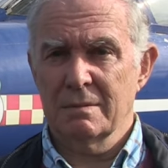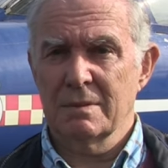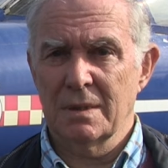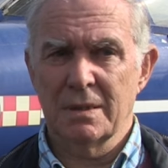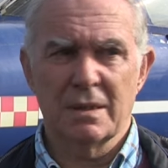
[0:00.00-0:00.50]

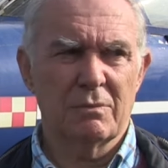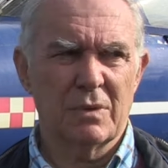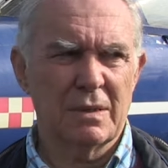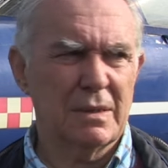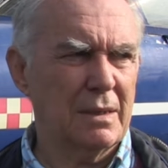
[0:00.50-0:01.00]
What
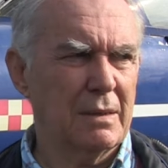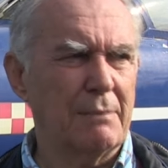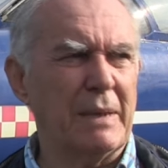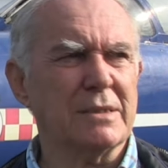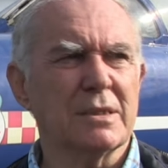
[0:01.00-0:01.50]

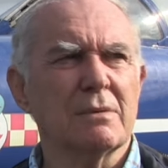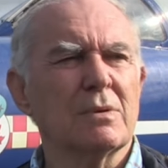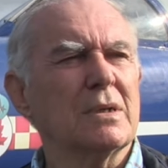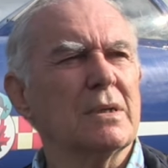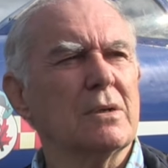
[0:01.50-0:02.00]

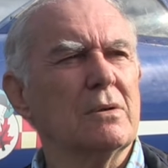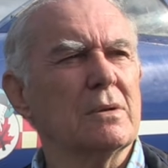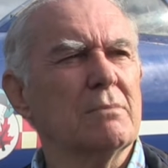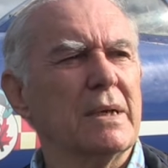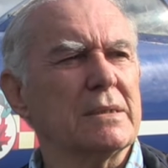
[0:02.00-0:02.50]
do they call
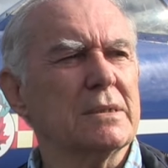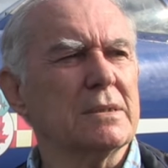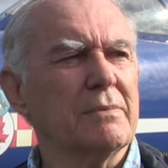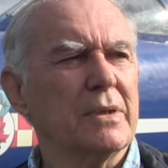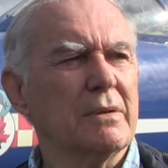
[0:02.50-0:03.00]
them? Mexi
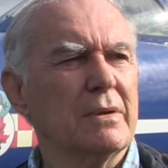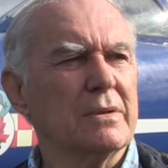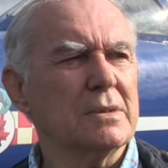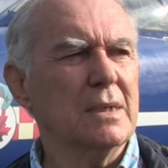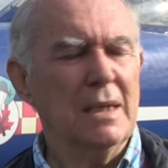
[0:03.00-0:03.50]
something or other.